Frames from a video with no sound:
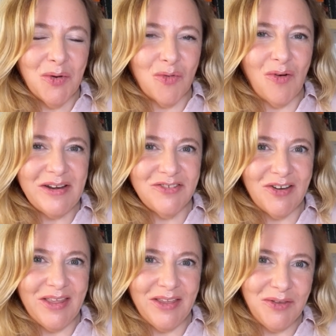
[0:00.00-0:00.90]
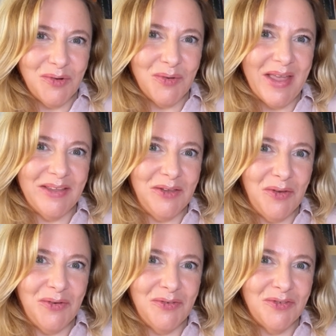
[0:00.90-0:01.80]
Gradually, you'll get
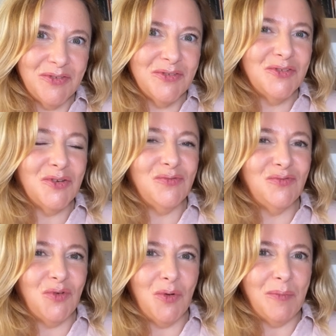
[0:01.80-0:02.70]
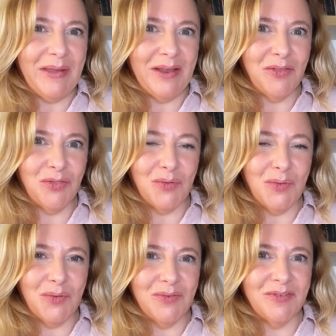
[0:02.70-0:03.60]
used to forming
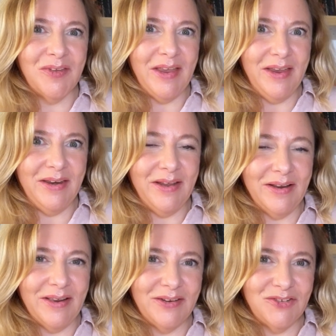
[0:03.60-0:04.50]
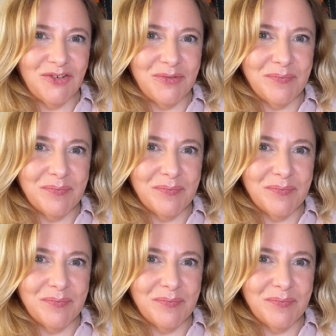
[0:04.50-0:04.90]
thoughts in English.